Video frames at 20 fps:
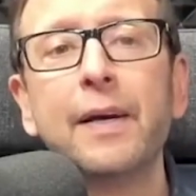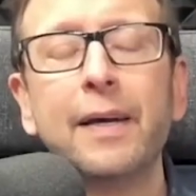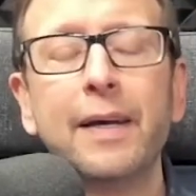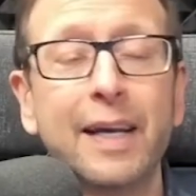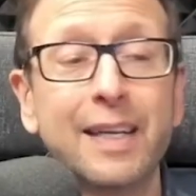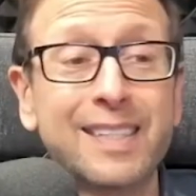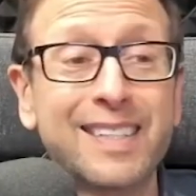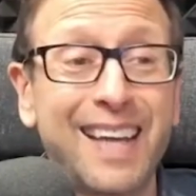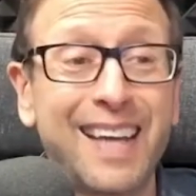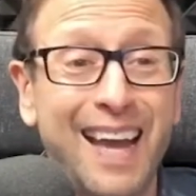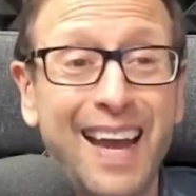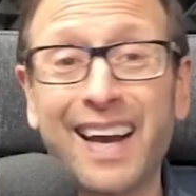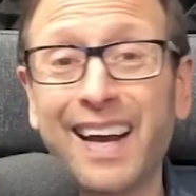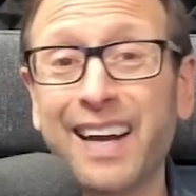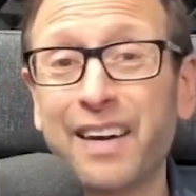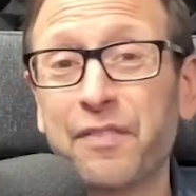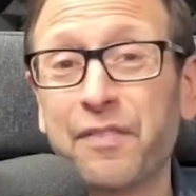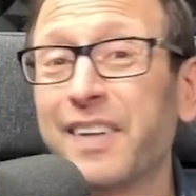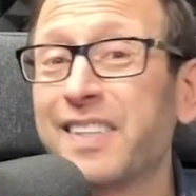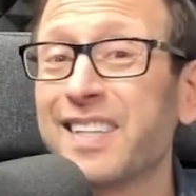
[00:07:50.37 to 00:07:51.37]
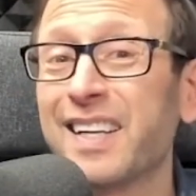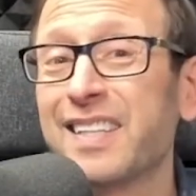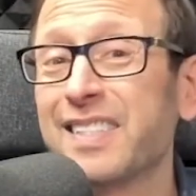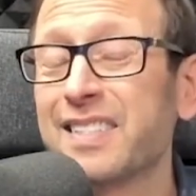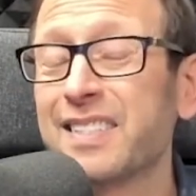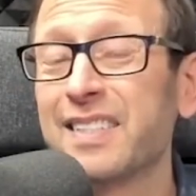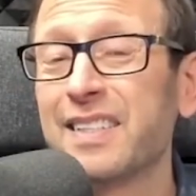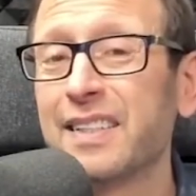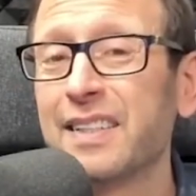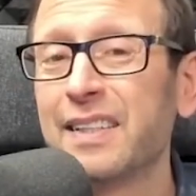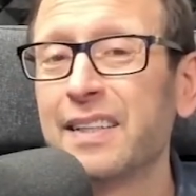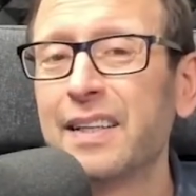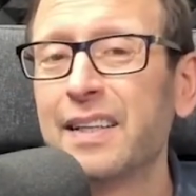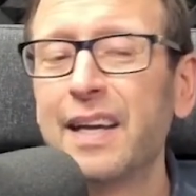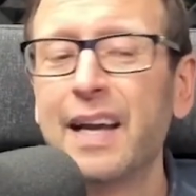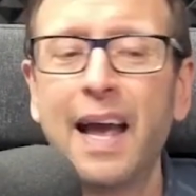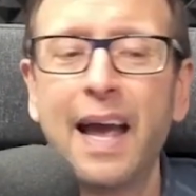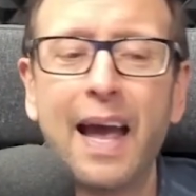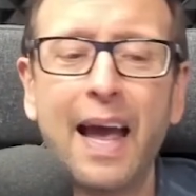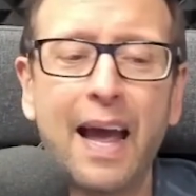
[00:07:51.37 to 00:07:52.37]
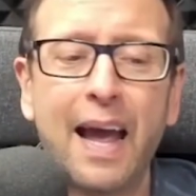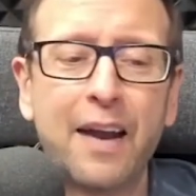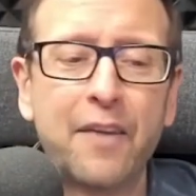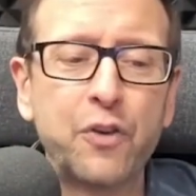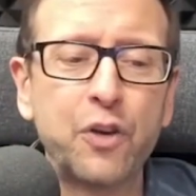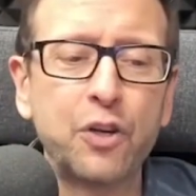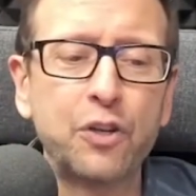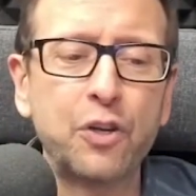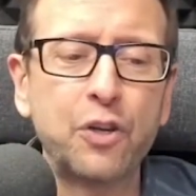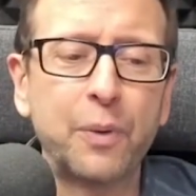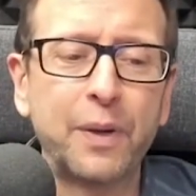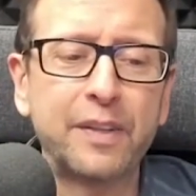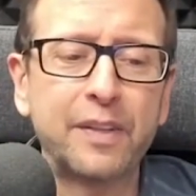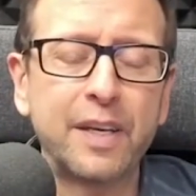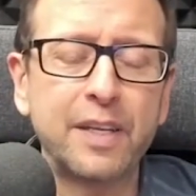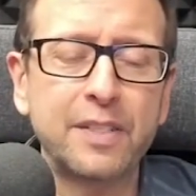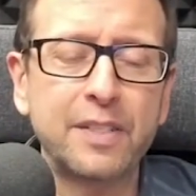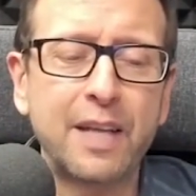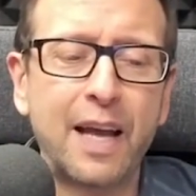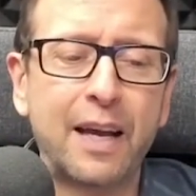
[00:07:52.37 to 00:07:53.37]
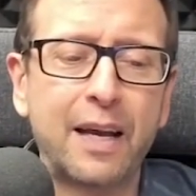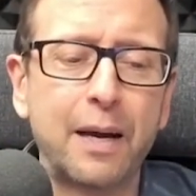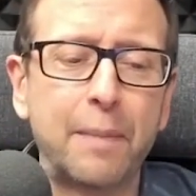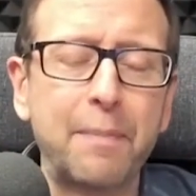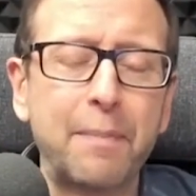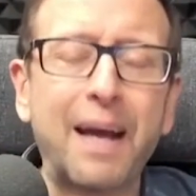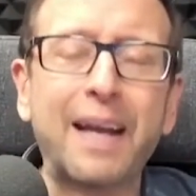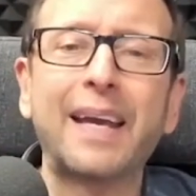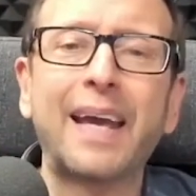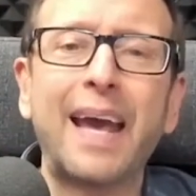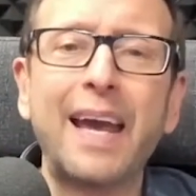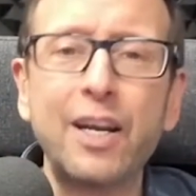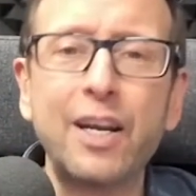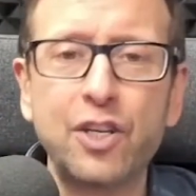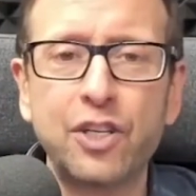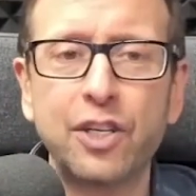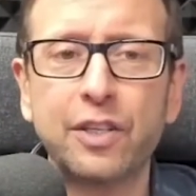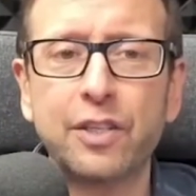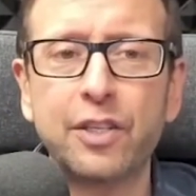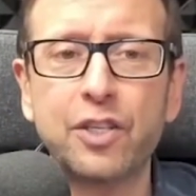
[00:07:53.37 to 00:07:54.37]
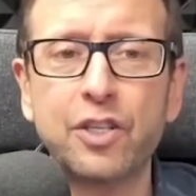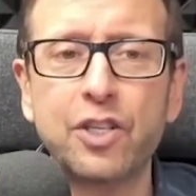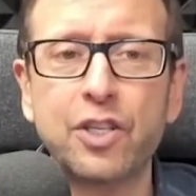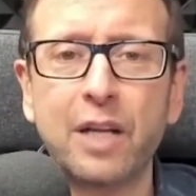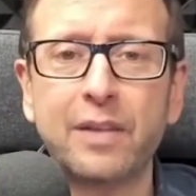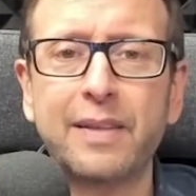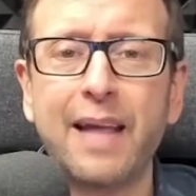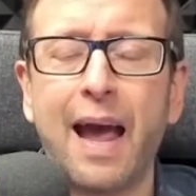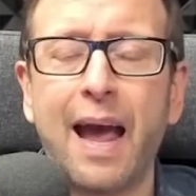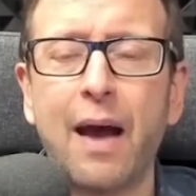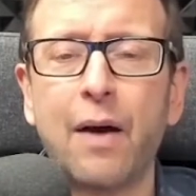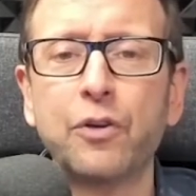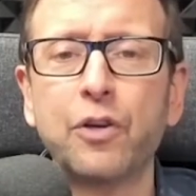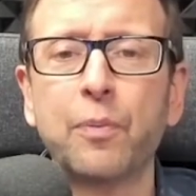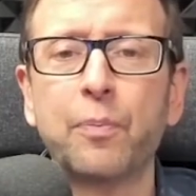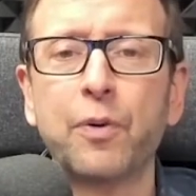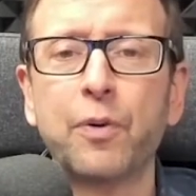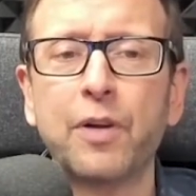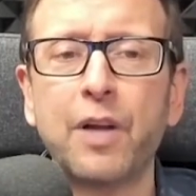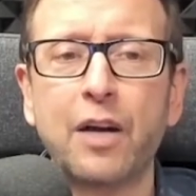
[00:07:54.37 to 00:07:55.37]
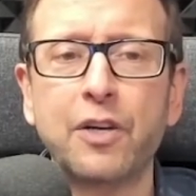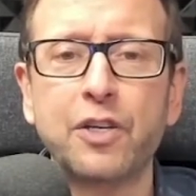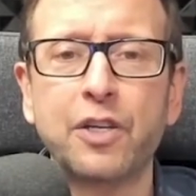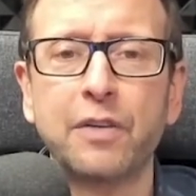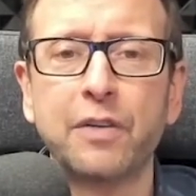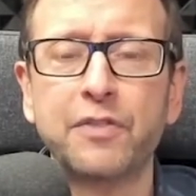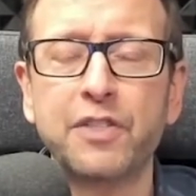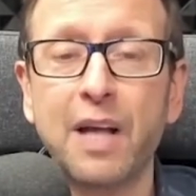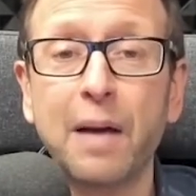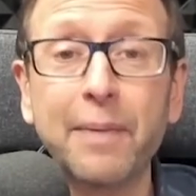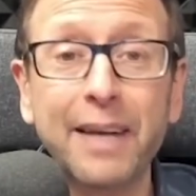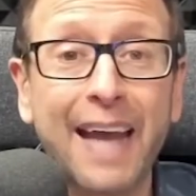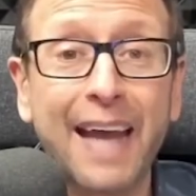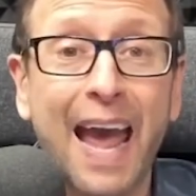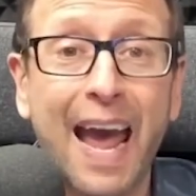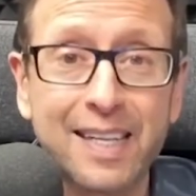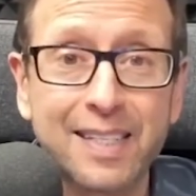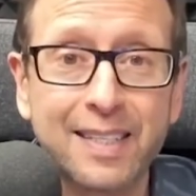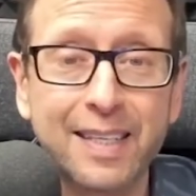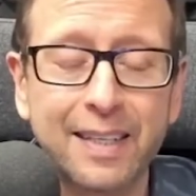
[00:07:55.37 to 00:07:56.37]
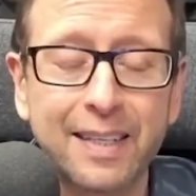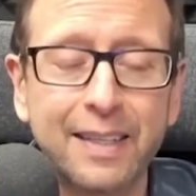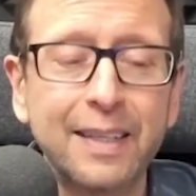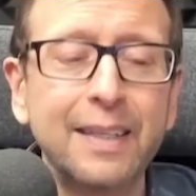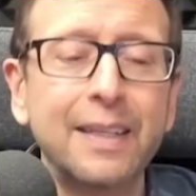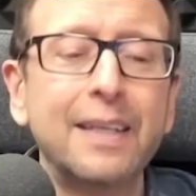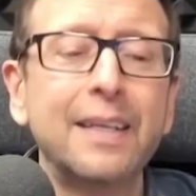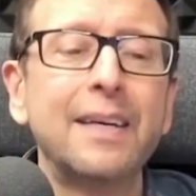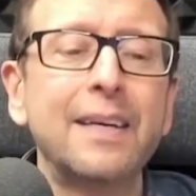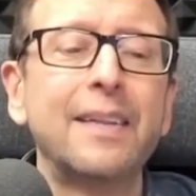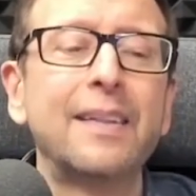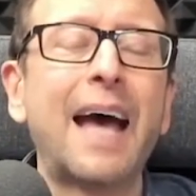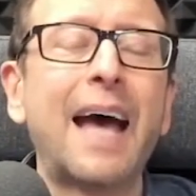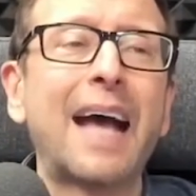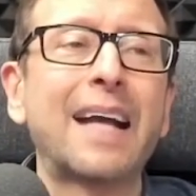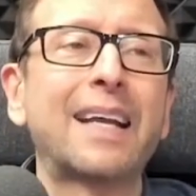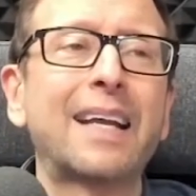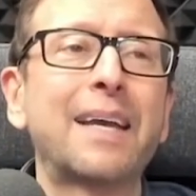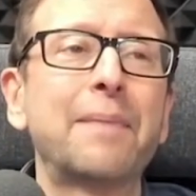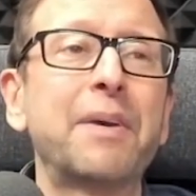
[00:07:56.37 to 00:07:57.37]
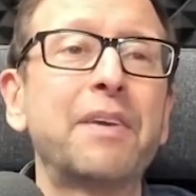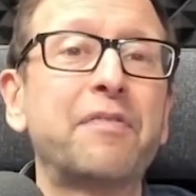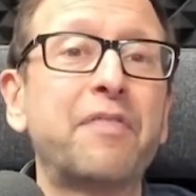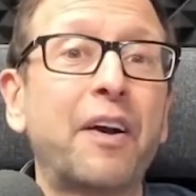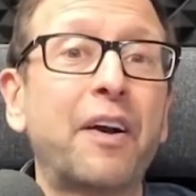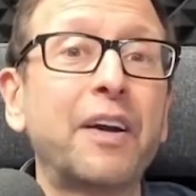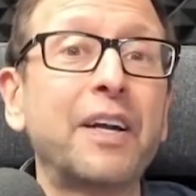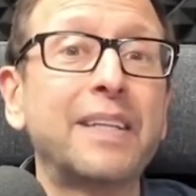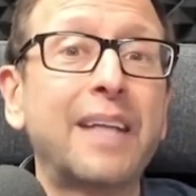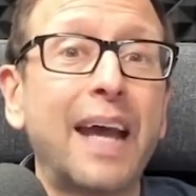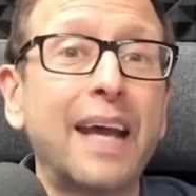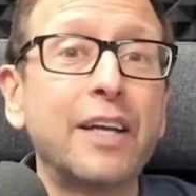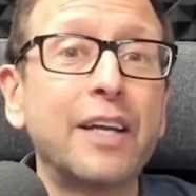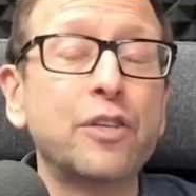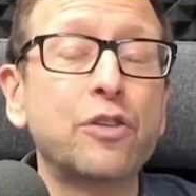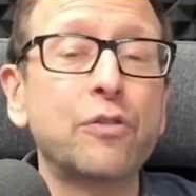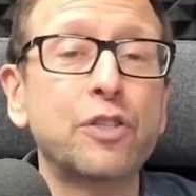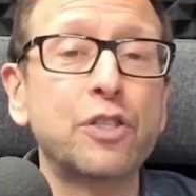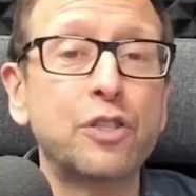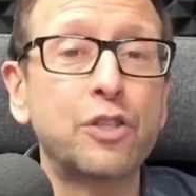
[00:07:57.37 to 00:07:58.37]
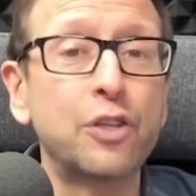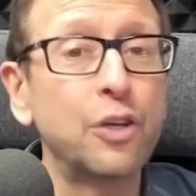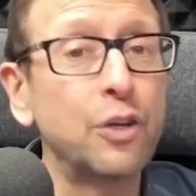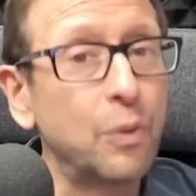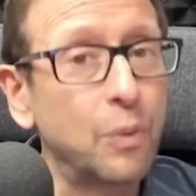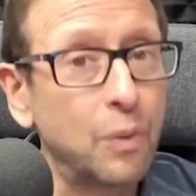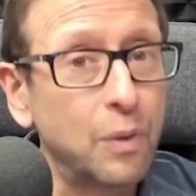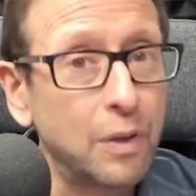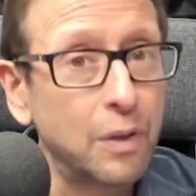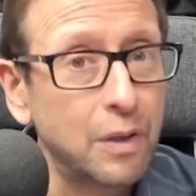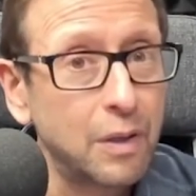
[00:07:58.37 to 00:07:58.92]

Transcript: It's a, hey, I got to fix this. And if you're doing things like a medication to shut down your production of stomach acid, that can be very dangerous too.